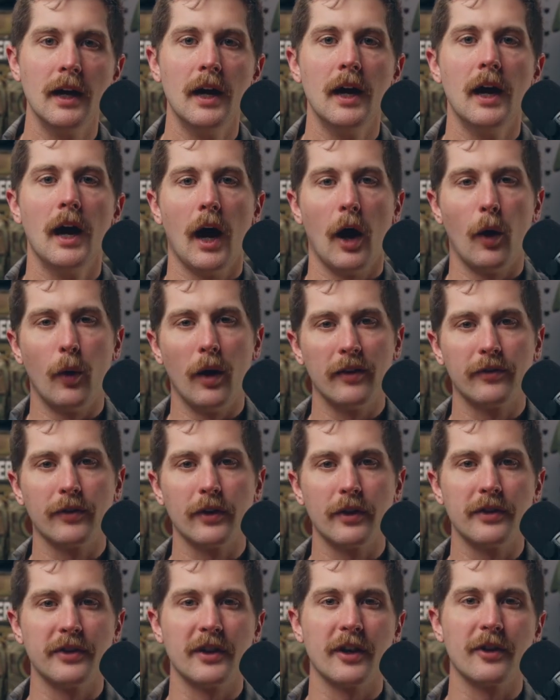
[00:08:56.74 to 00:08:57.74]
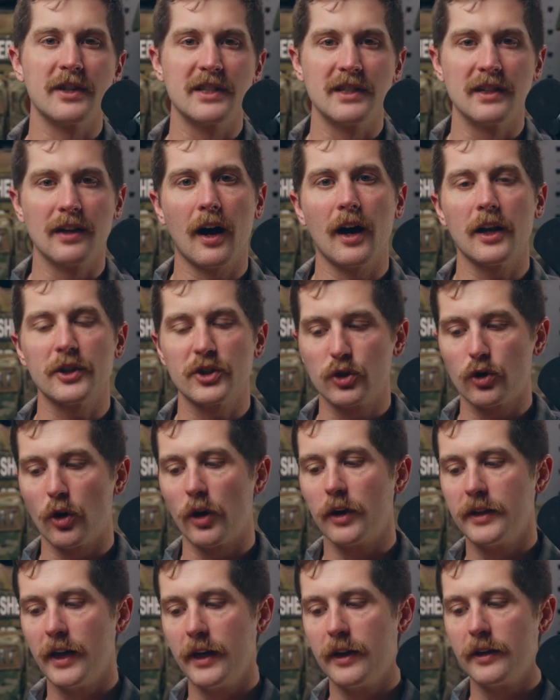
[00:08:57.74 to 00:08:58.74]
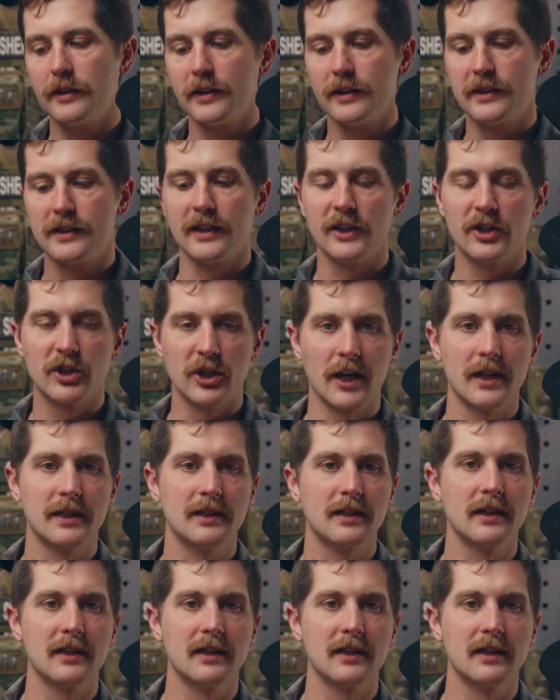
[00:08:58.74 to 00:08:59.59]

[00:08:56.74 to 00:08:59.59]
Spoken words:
However, there is not strong data to suggest